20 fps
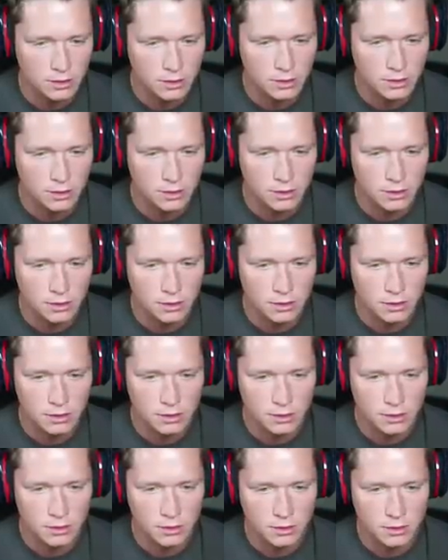
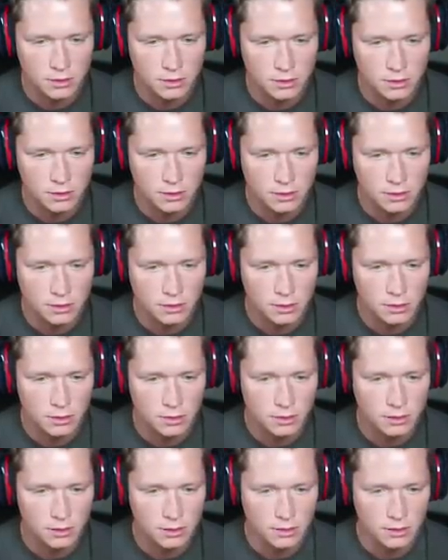
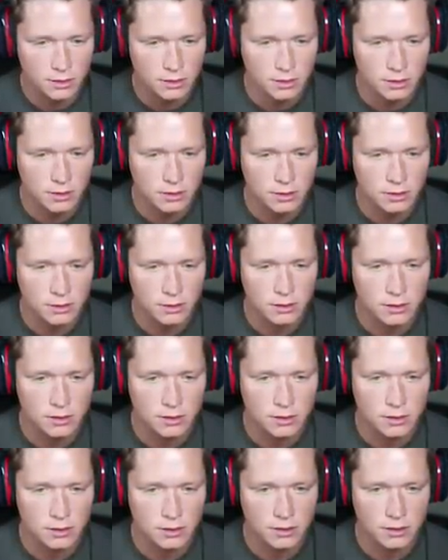
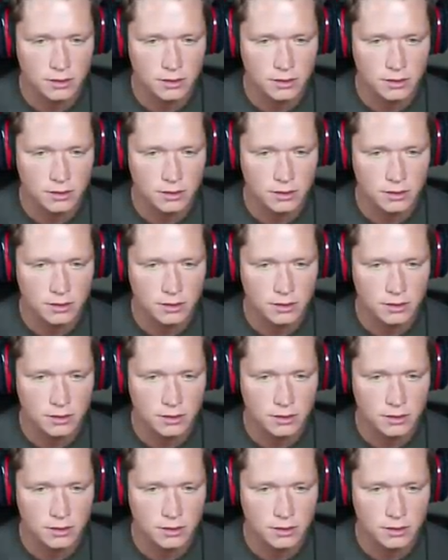Nobody speaks.